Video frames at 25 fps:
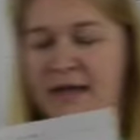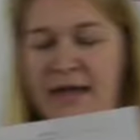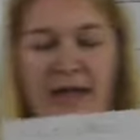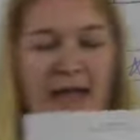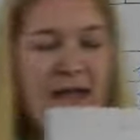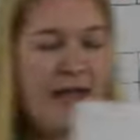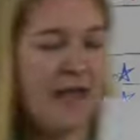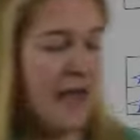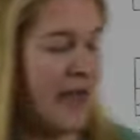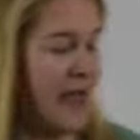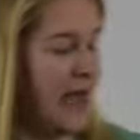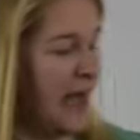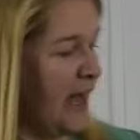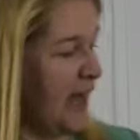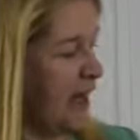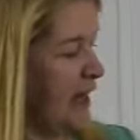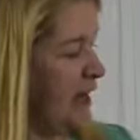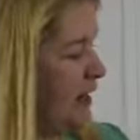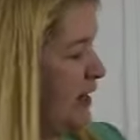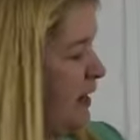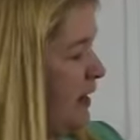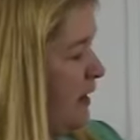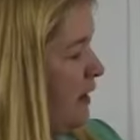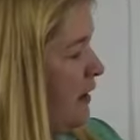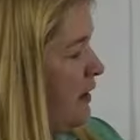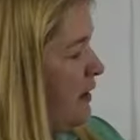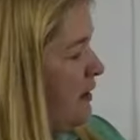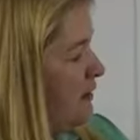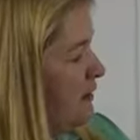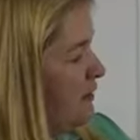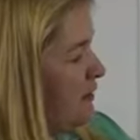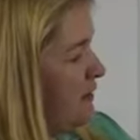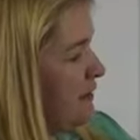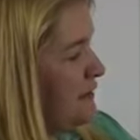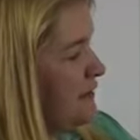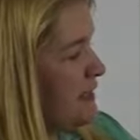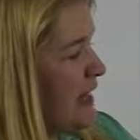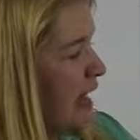and
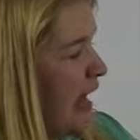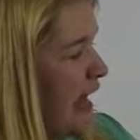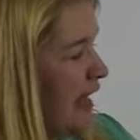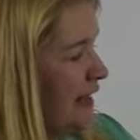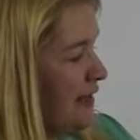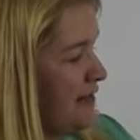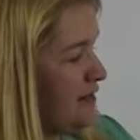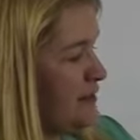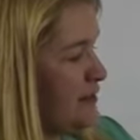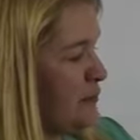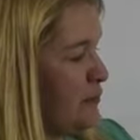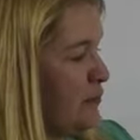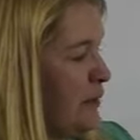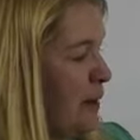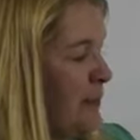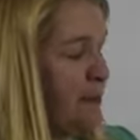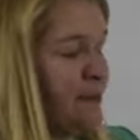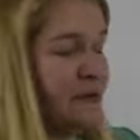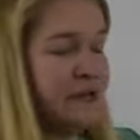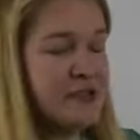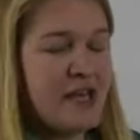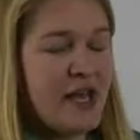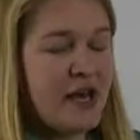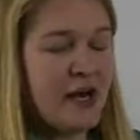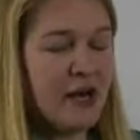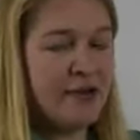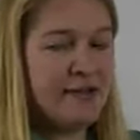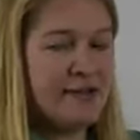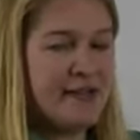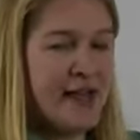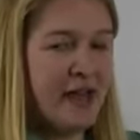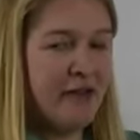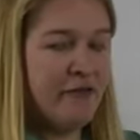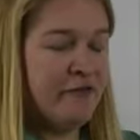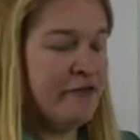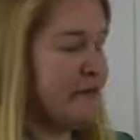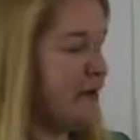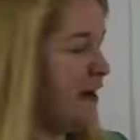the dots represent our
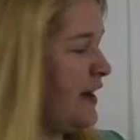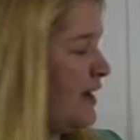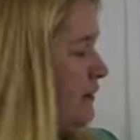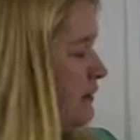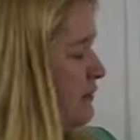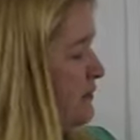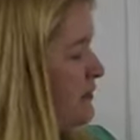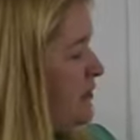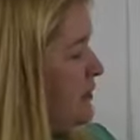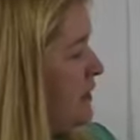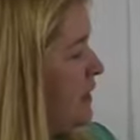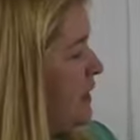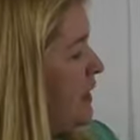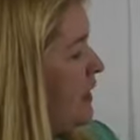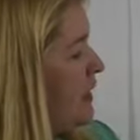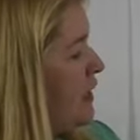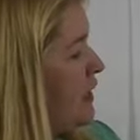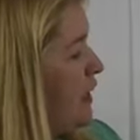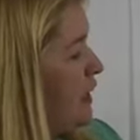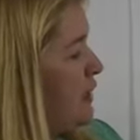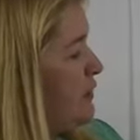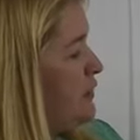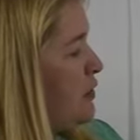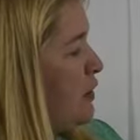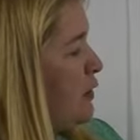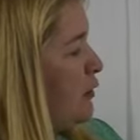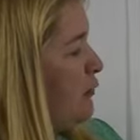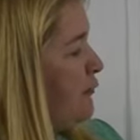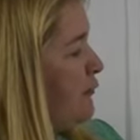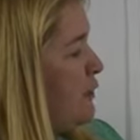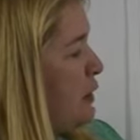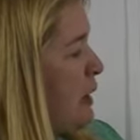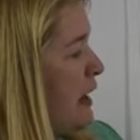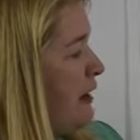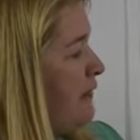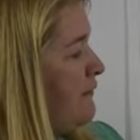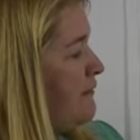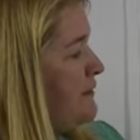10 frames. So if you
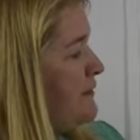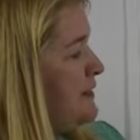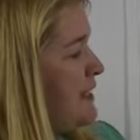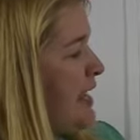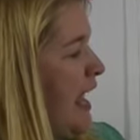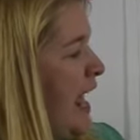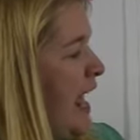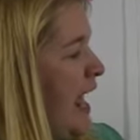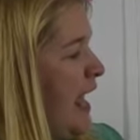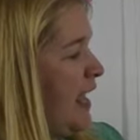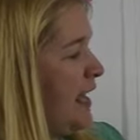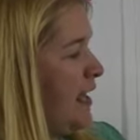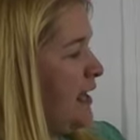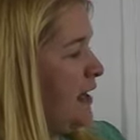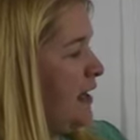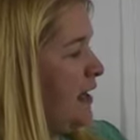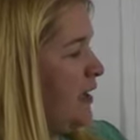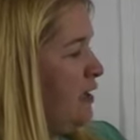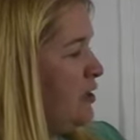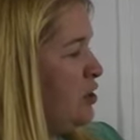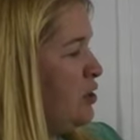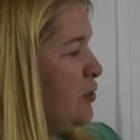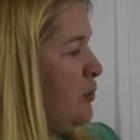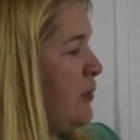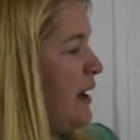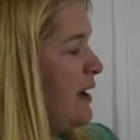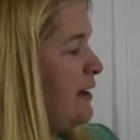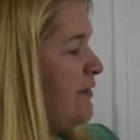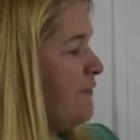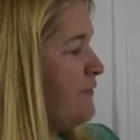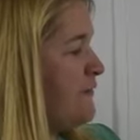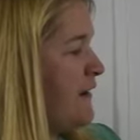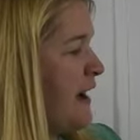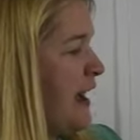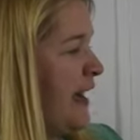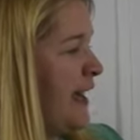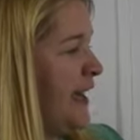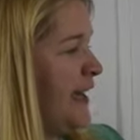have 10, you want to
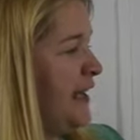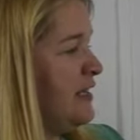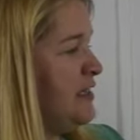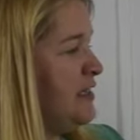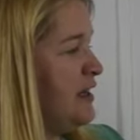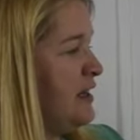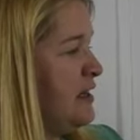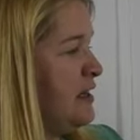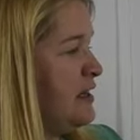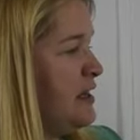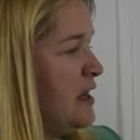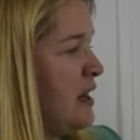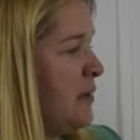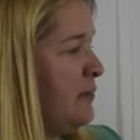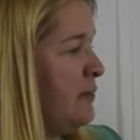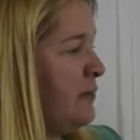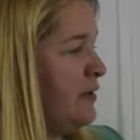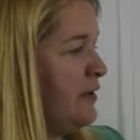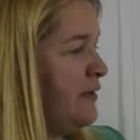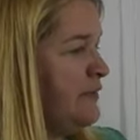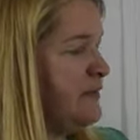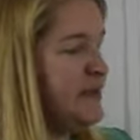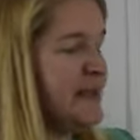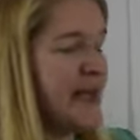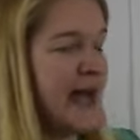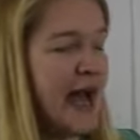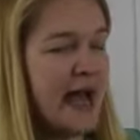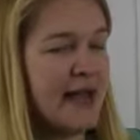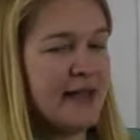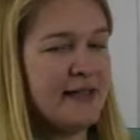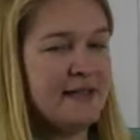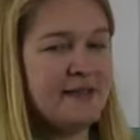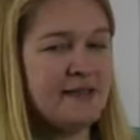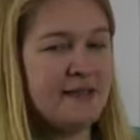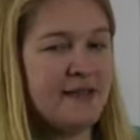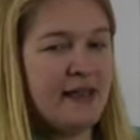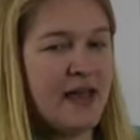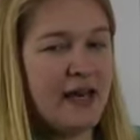find the number of
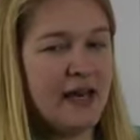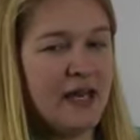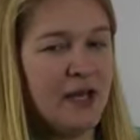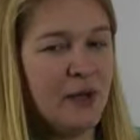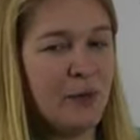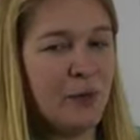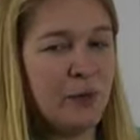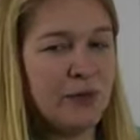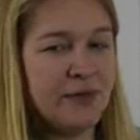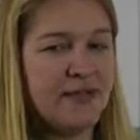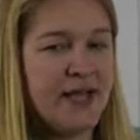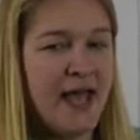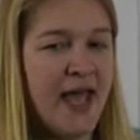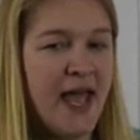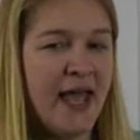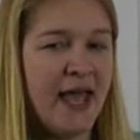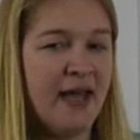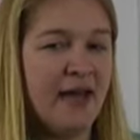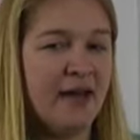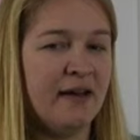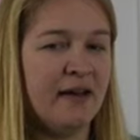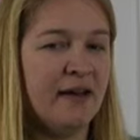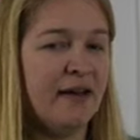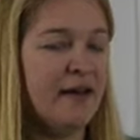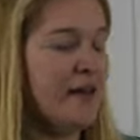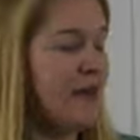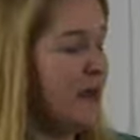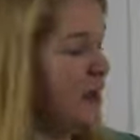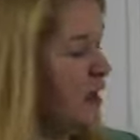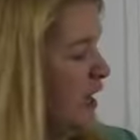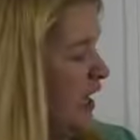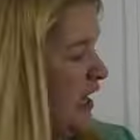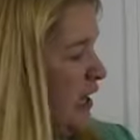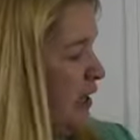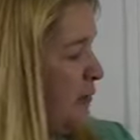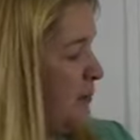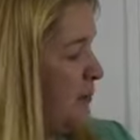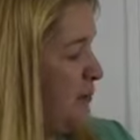dots that equal 10.
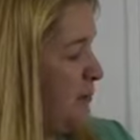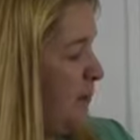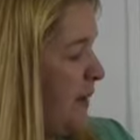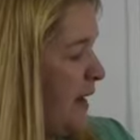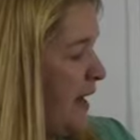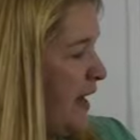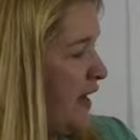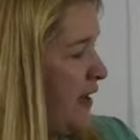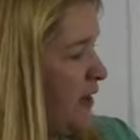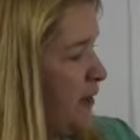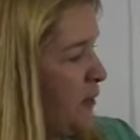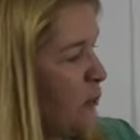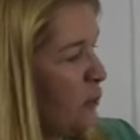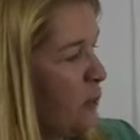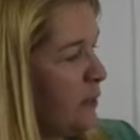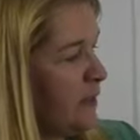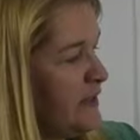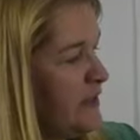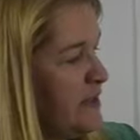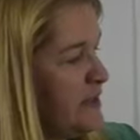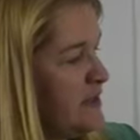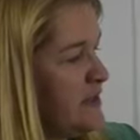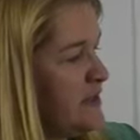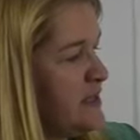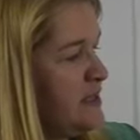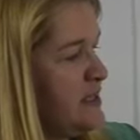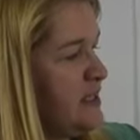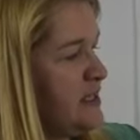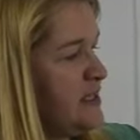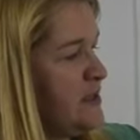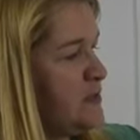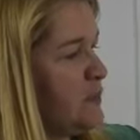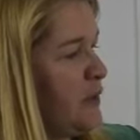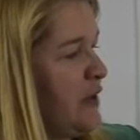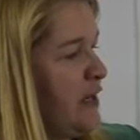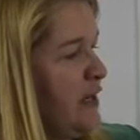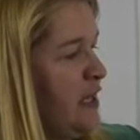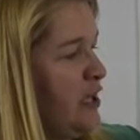But what does this
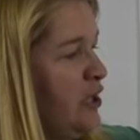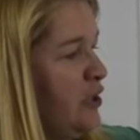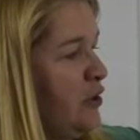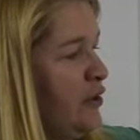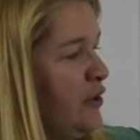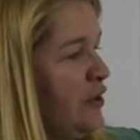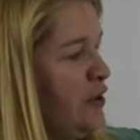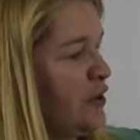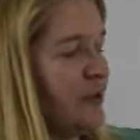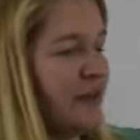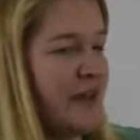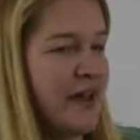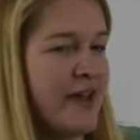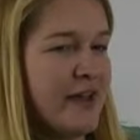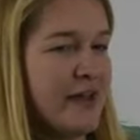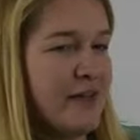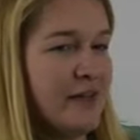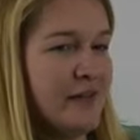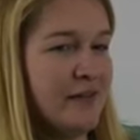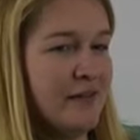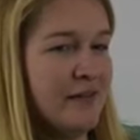right here look like,